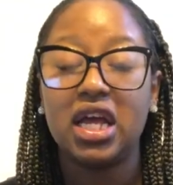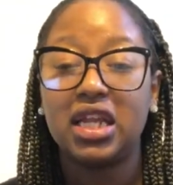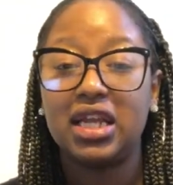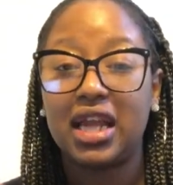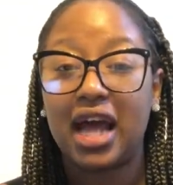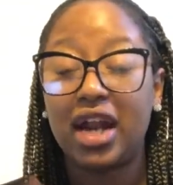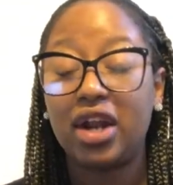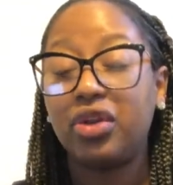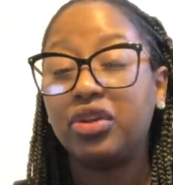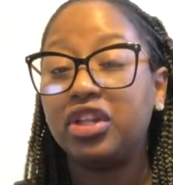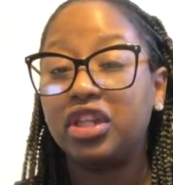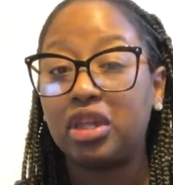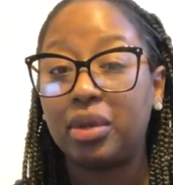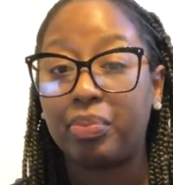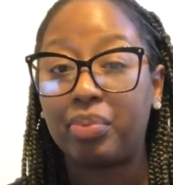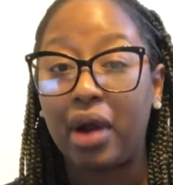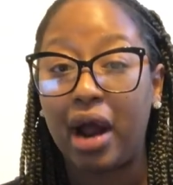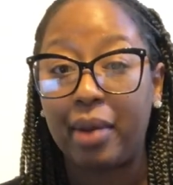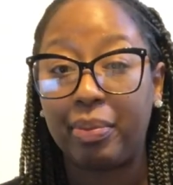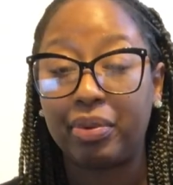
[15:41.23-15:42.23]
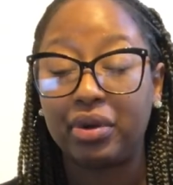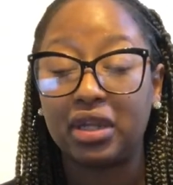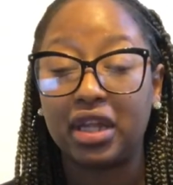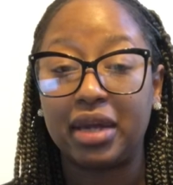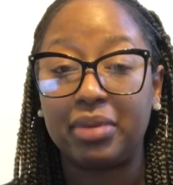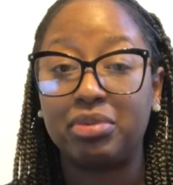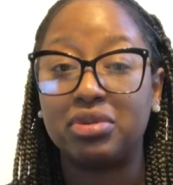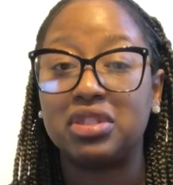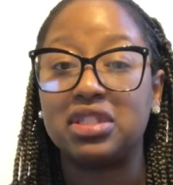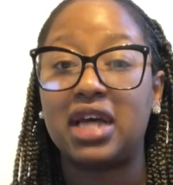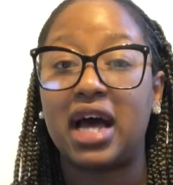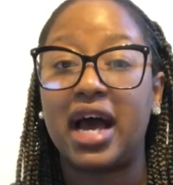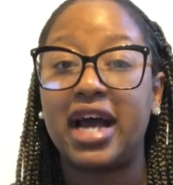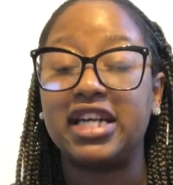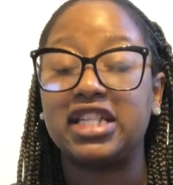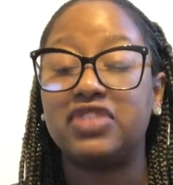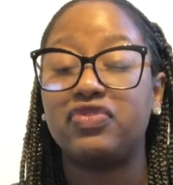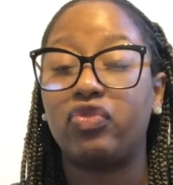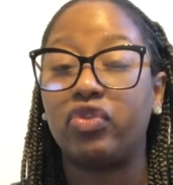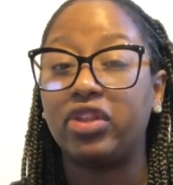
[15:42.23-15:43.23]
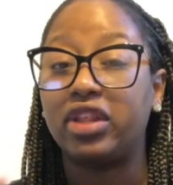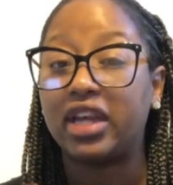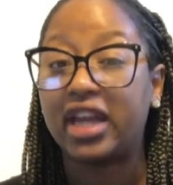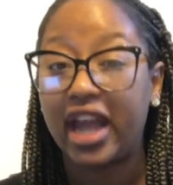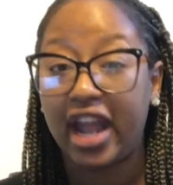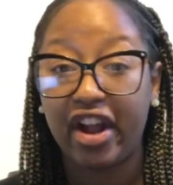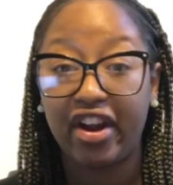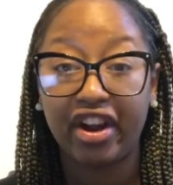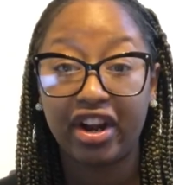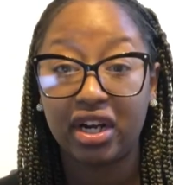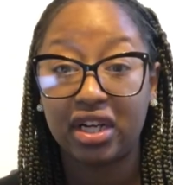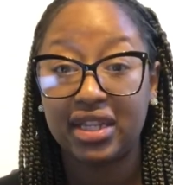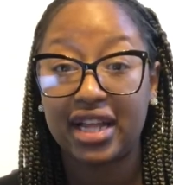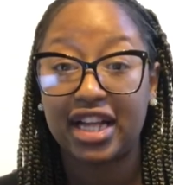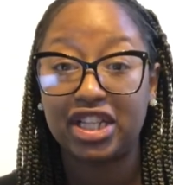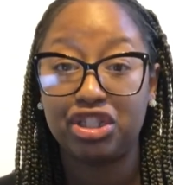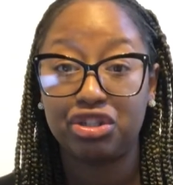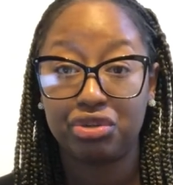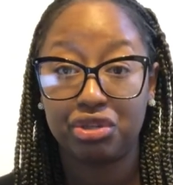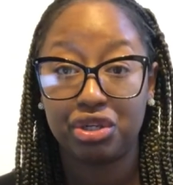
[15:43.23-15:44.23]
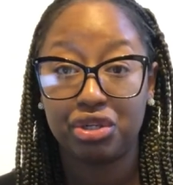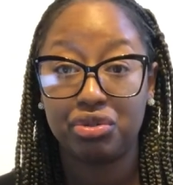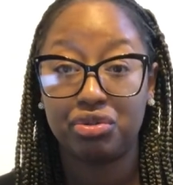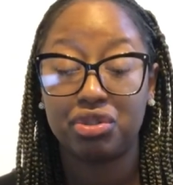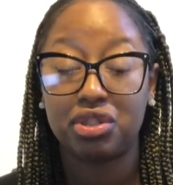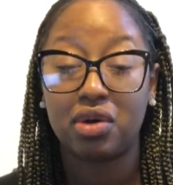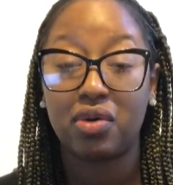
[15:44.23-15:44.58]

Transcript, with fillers: not only the proper label size for the carrier that you use.